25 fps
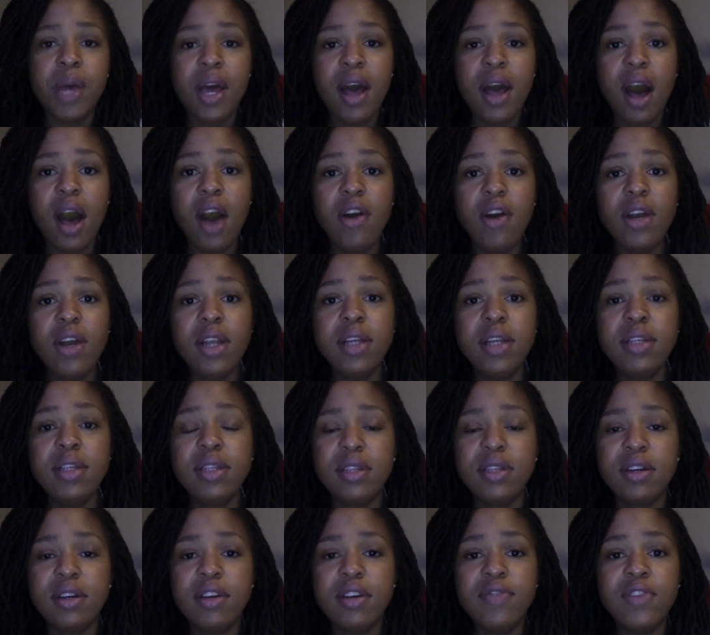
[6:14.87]
How can it
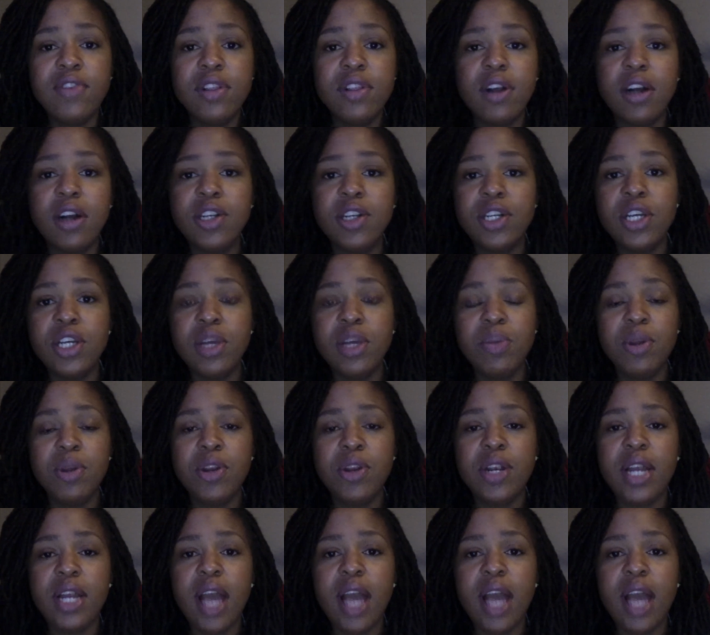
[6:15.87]
serve the larger community?